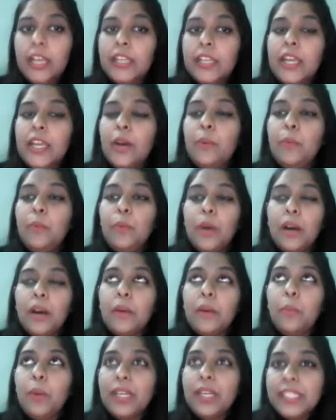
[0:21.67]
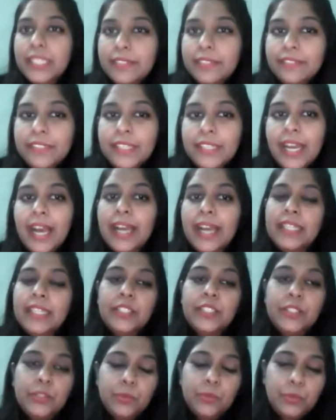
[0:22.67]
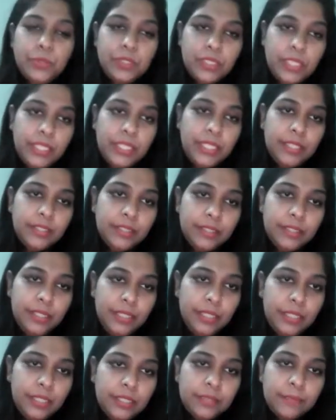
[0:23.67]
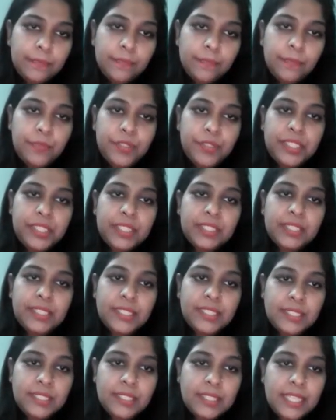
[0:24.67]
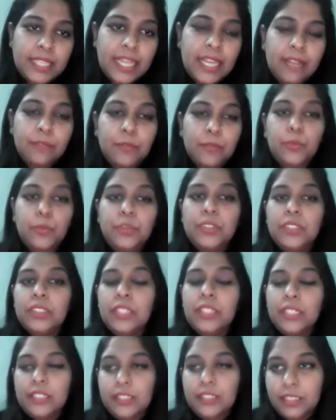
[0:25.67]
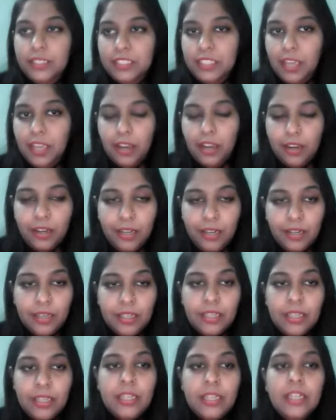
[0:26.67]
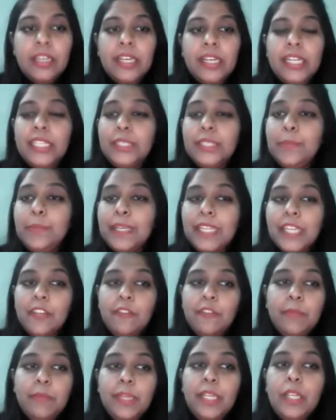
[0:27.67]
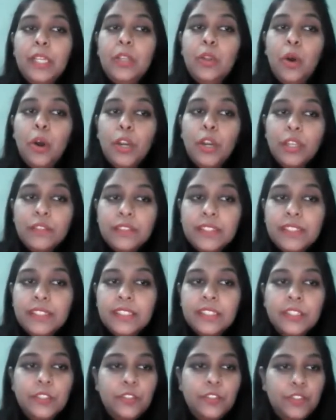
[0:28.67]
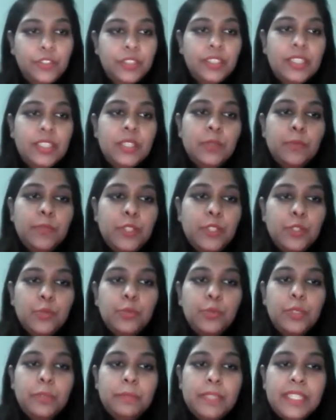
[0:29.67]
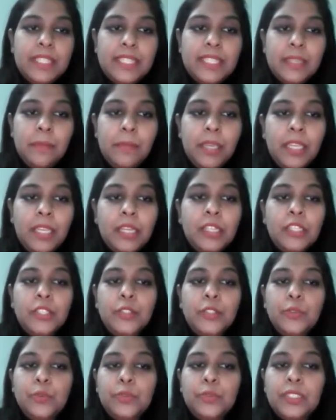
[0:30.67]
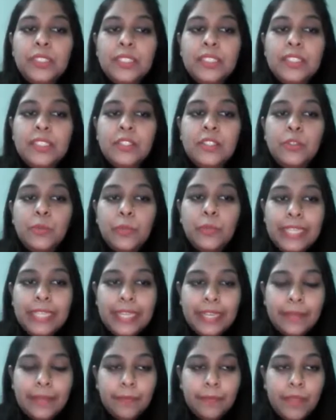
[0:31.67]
Now, whatever I doodle here, for instance, I have doodled a star, it will give me a lot of searches which would be similar to this doodling.